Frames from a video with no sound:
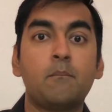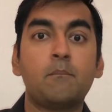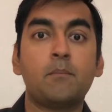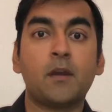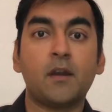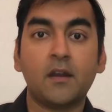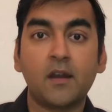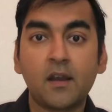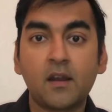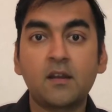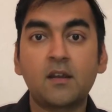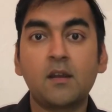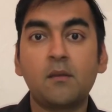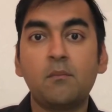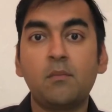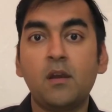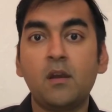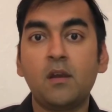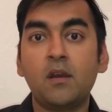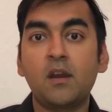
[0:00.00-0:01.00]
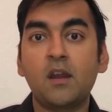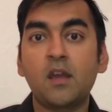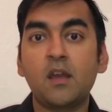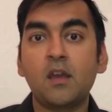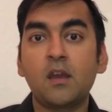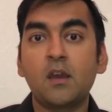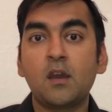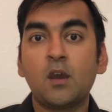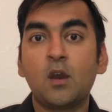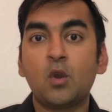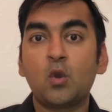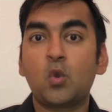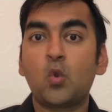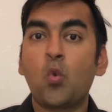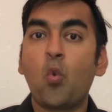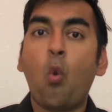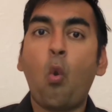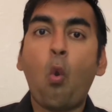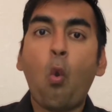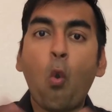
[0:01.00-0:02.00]
Predictability
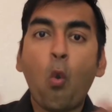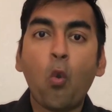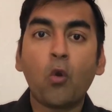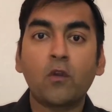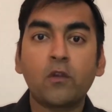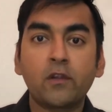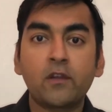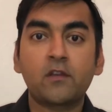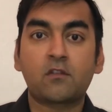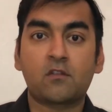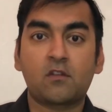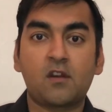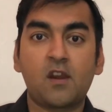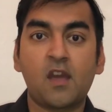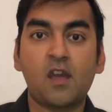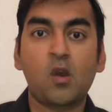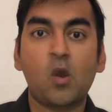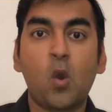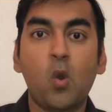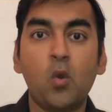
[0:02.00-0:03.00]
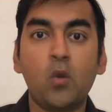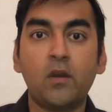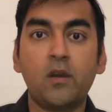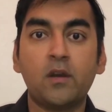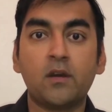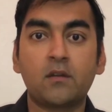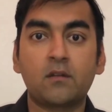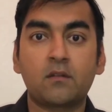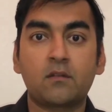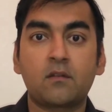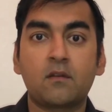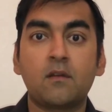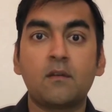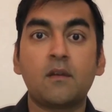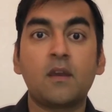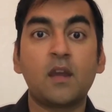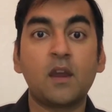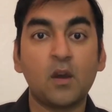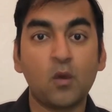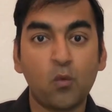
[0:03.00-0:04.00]
to all the stakeholders
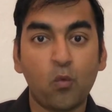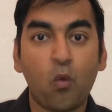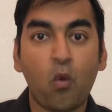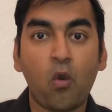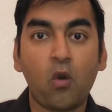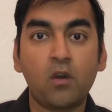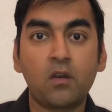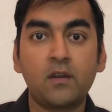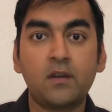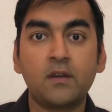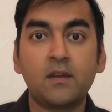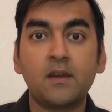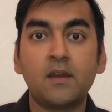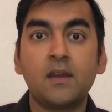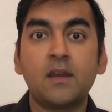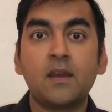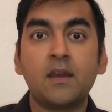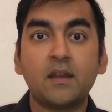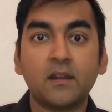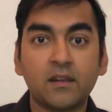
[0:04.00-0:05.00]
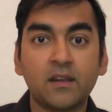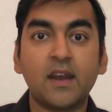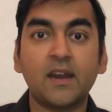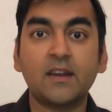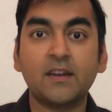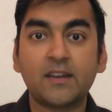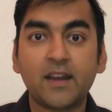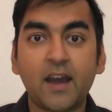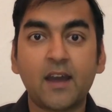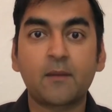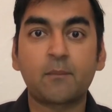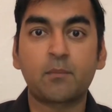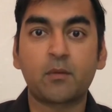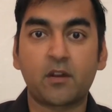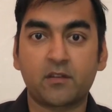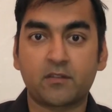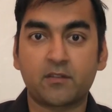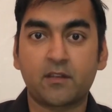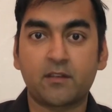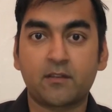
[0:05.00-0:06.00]
involved in the entire
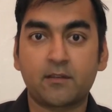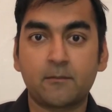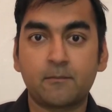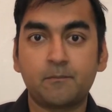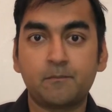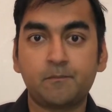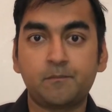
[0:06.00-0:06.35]
process.